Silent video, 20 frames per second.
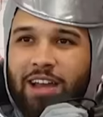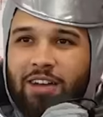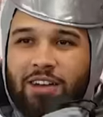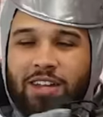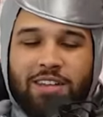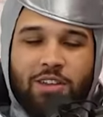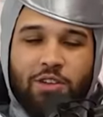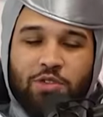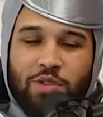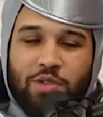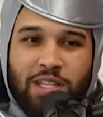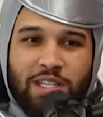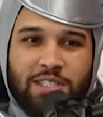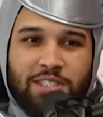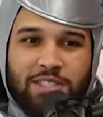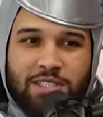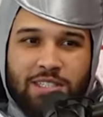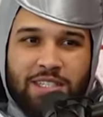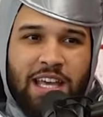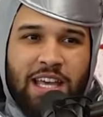would eat those
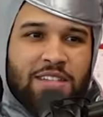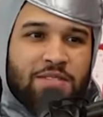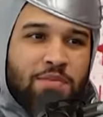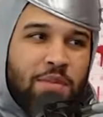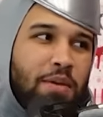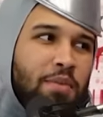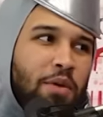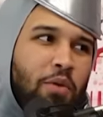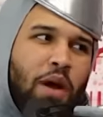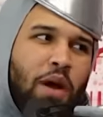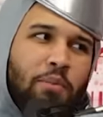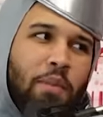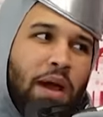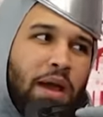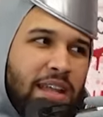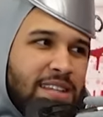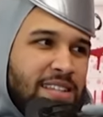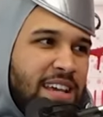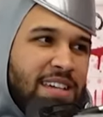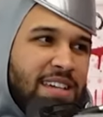religiously. That's maybe why my
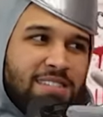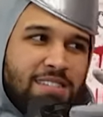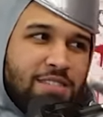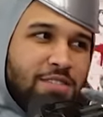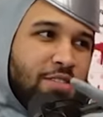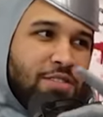intestines are